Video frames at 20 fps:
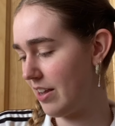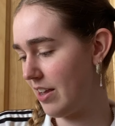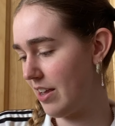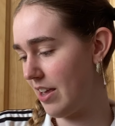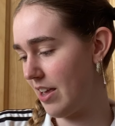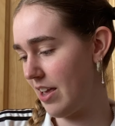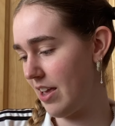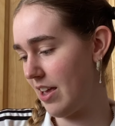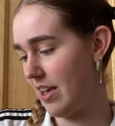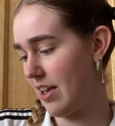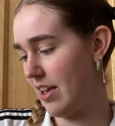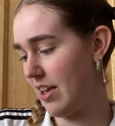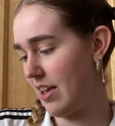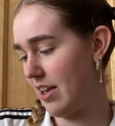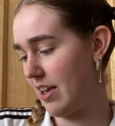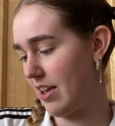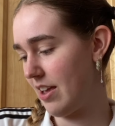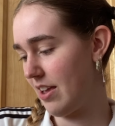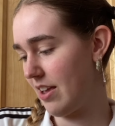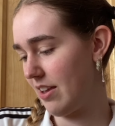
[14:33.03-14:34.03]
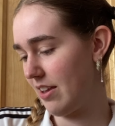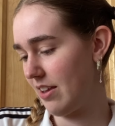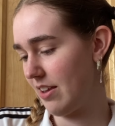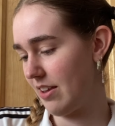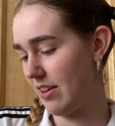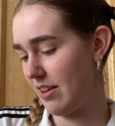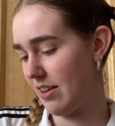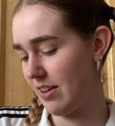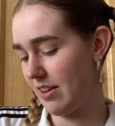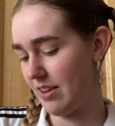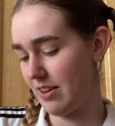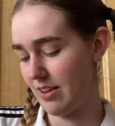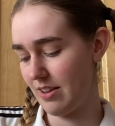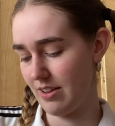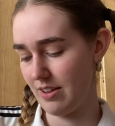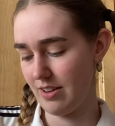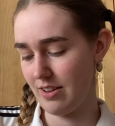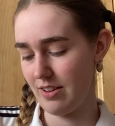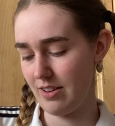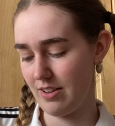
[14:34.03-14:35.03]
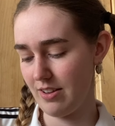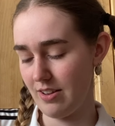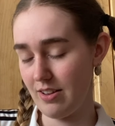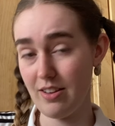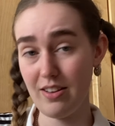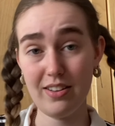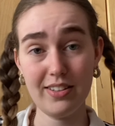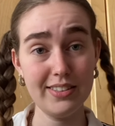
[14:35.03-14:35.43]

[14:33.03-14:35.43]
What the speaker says: (no one is talking)